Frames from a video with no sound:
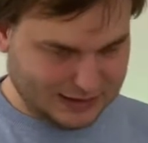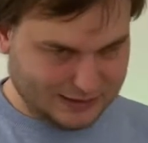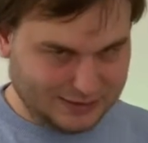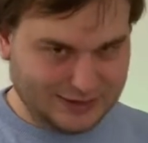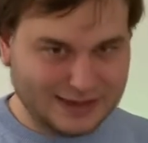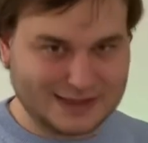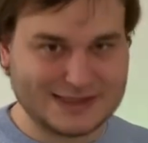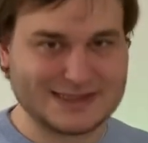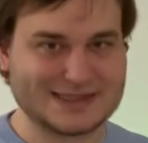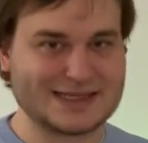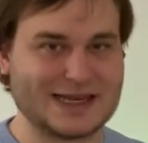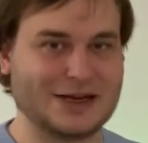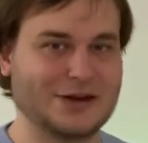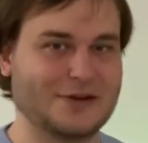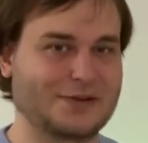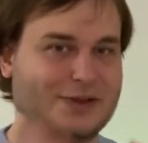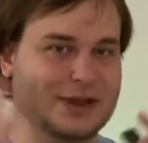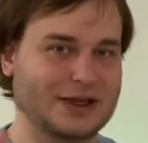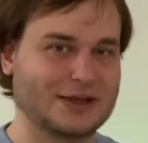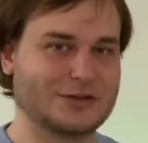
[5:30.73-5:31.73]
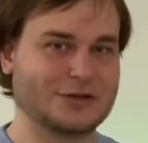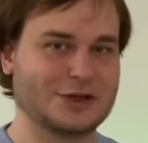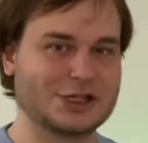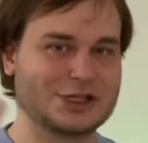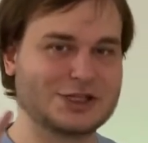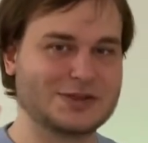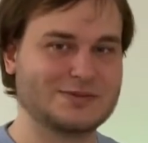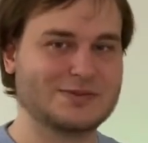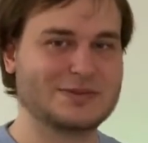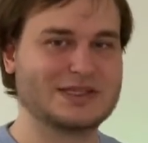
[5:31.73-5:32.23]
This is kind of the
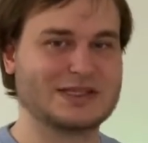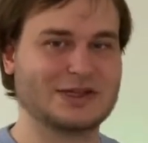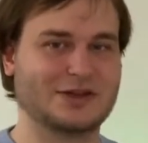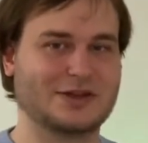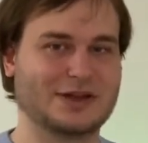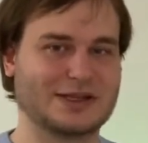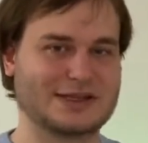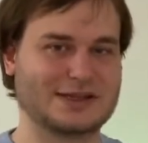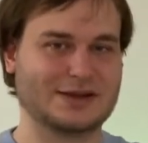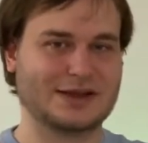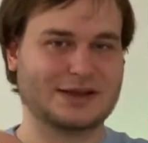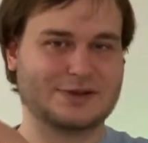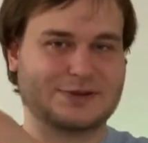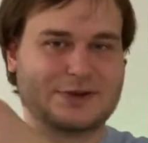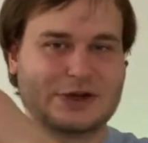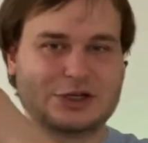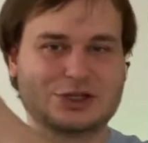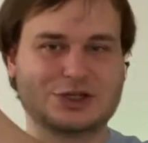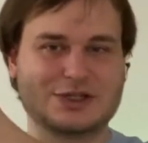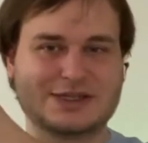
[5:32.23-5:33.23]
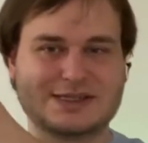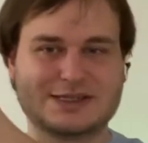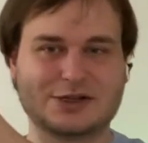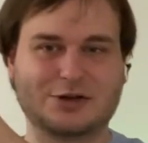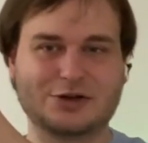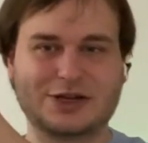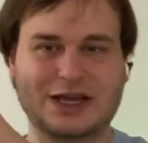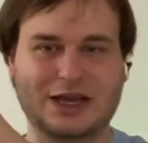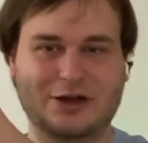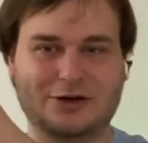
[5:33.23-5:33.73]
intuition. So this function is so
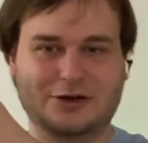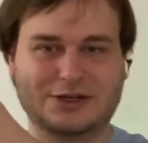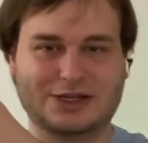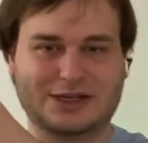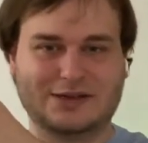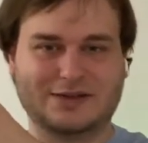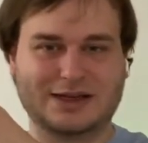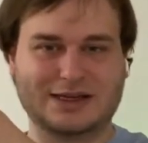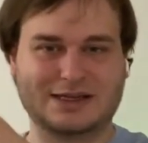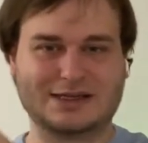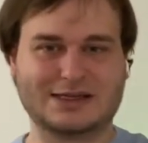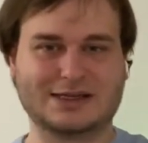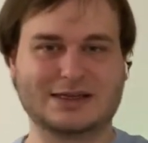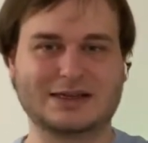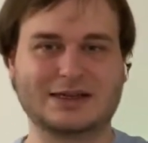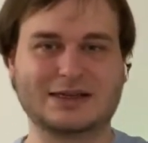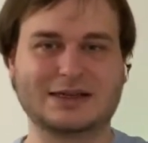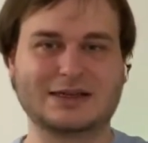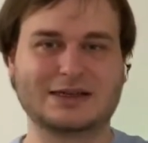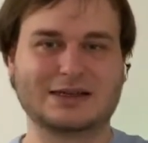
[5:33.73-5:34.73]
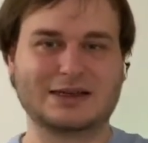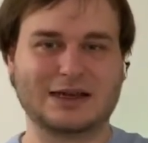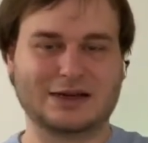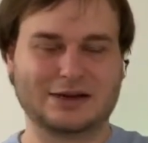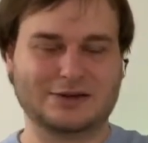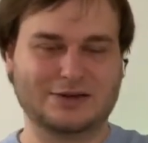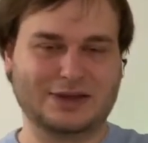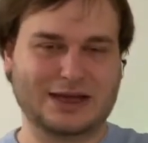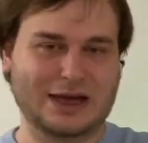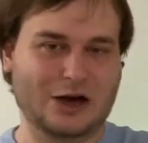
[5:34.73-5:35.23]
chaotic that
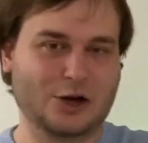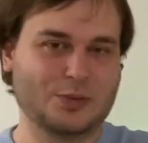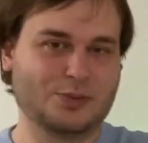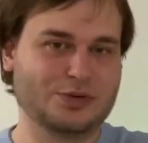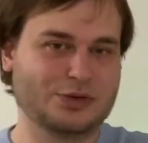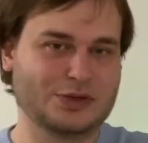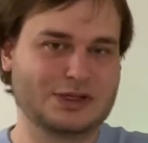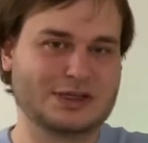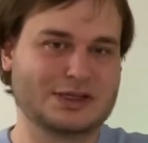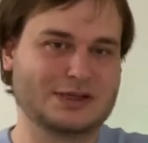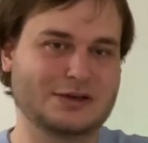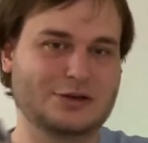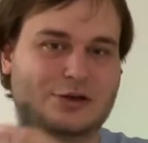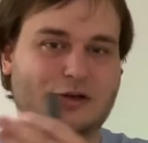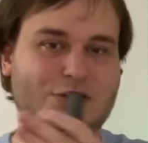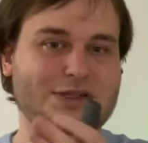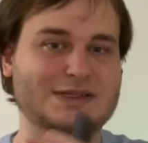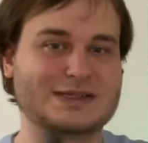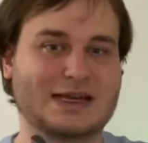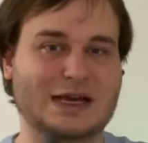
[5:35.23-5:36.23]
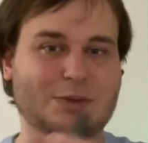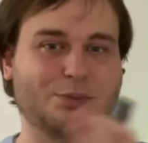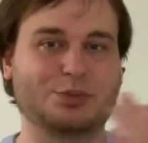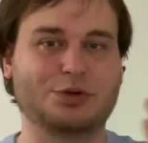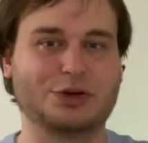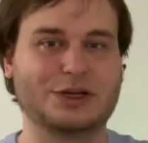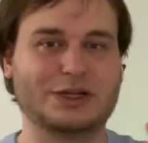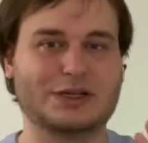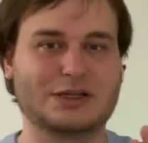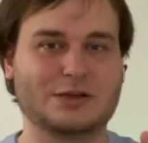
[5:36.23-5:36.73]
the output looks
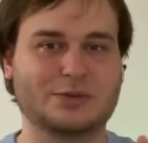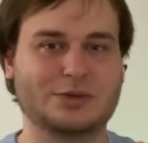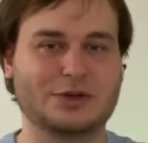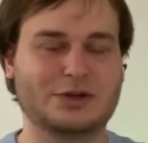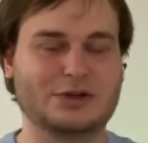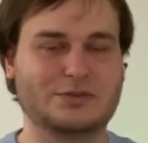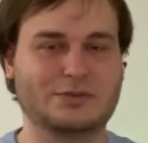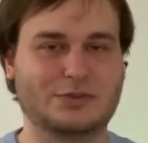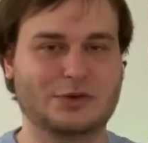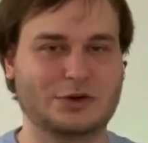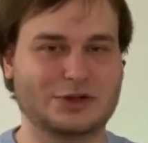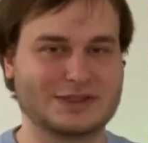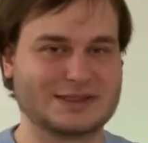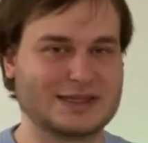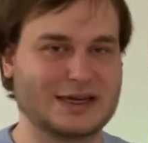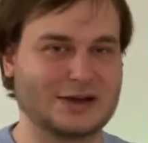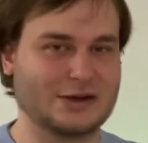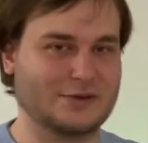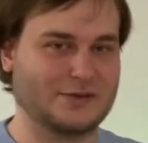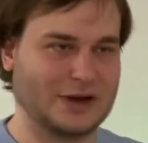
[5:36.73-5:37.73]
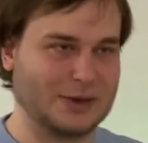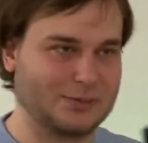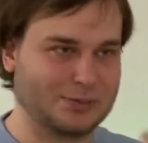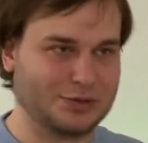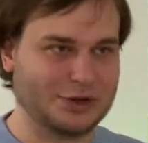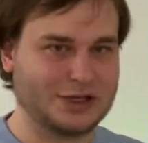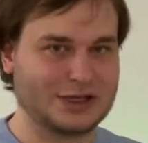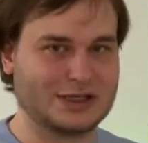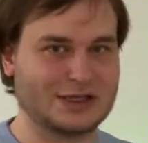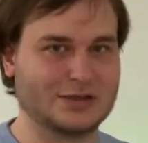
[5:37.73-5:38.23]
unpredictable, or is kind of
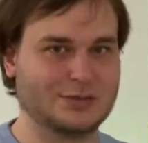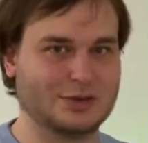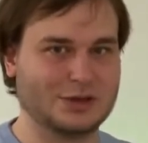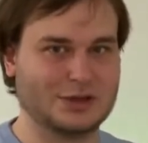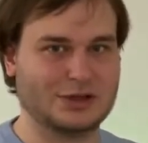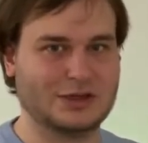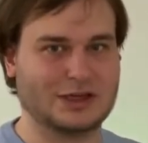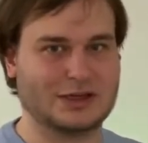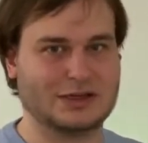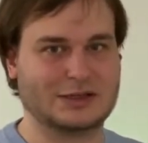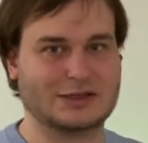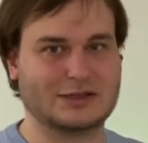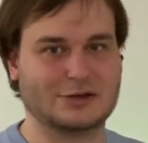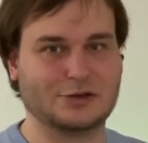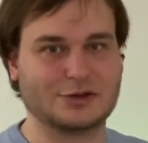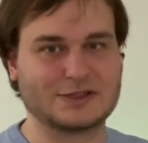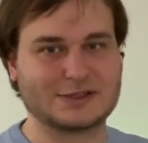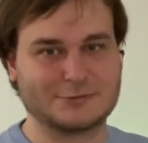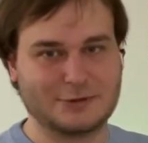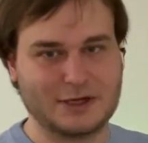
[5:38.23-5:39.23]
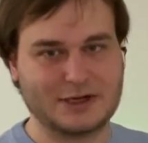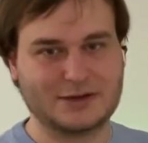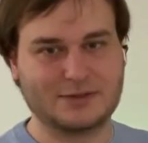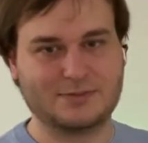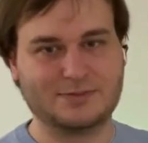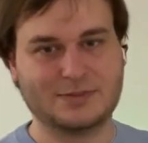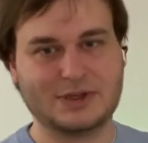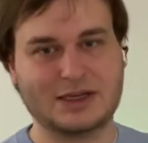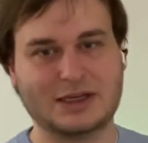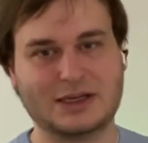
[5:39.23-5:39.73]
unpredictable and looks random.
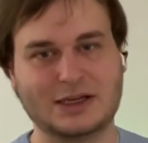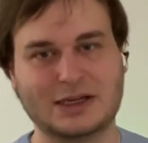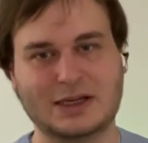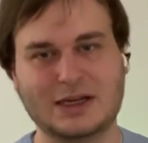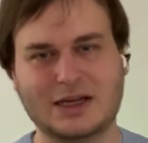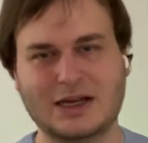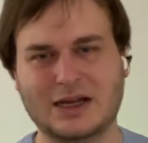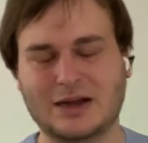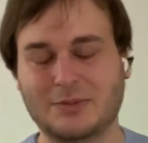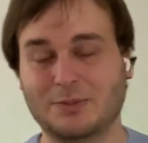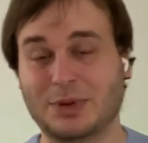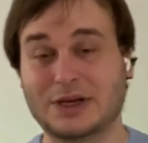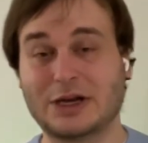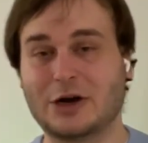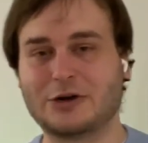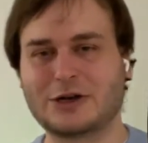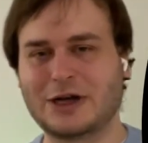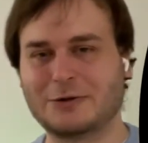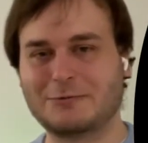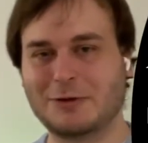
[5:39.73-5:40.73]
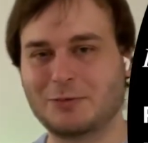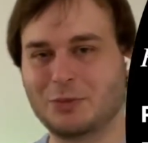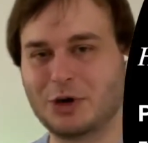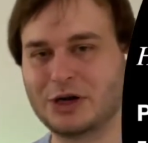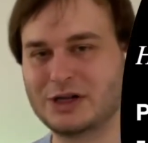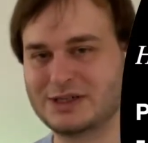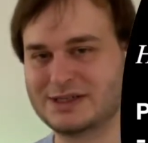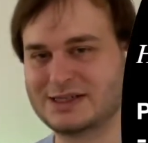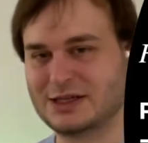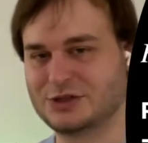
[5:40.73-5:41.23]
But how can we
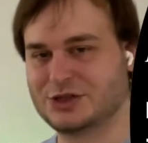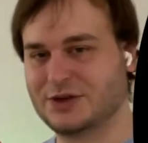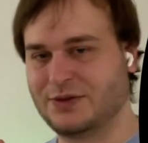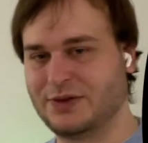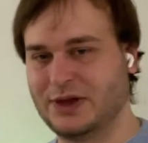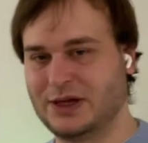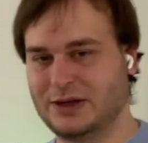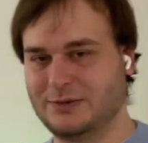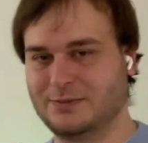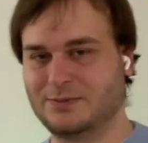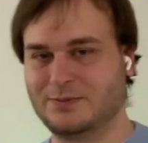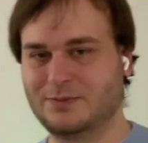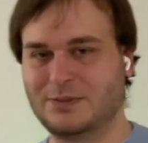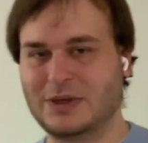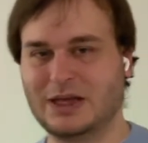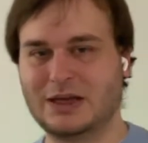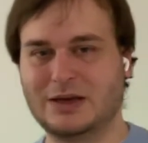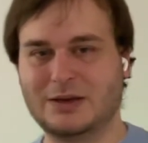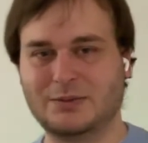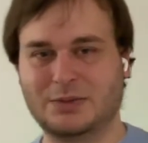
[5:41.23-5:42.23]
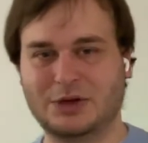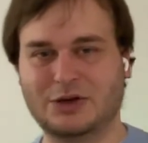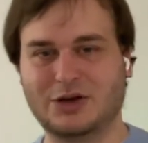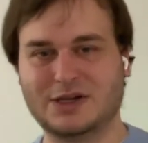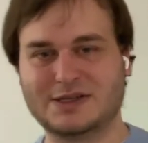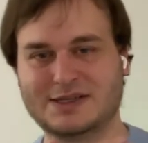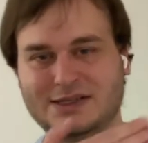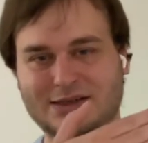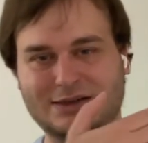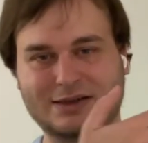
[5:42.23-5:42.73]
model such a thing?
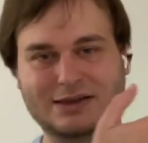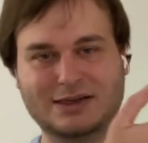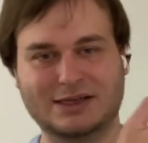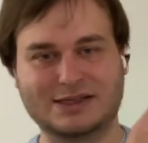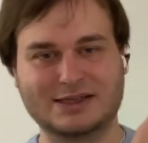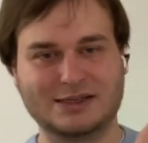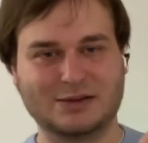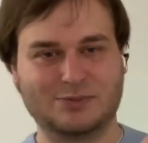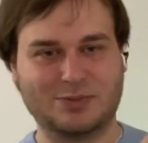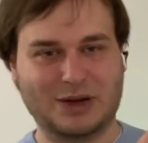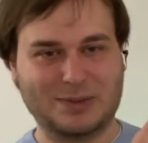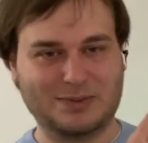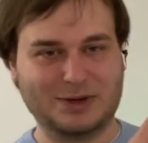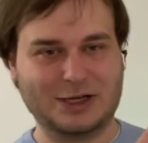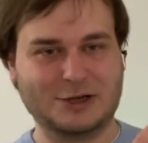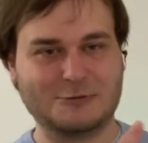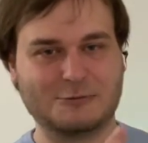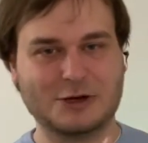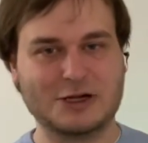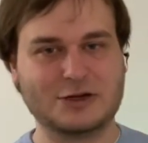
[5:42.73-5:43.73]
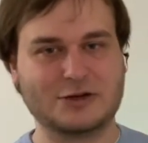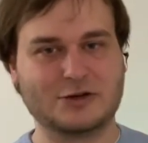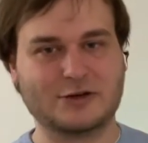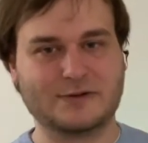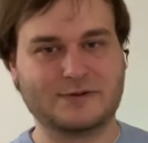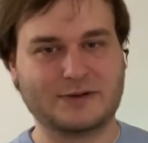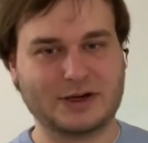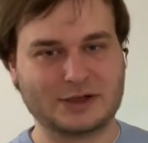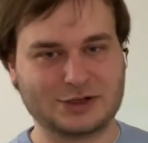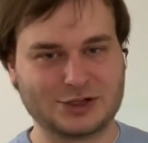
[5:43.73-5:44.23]
Because it's a public, well-known
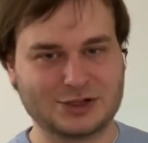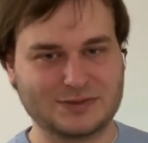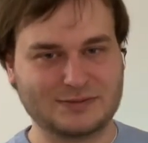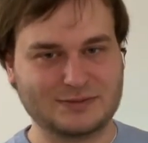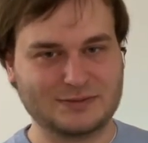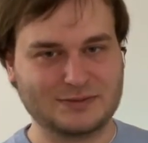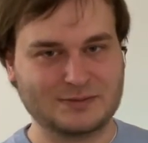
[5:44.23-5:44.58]
function.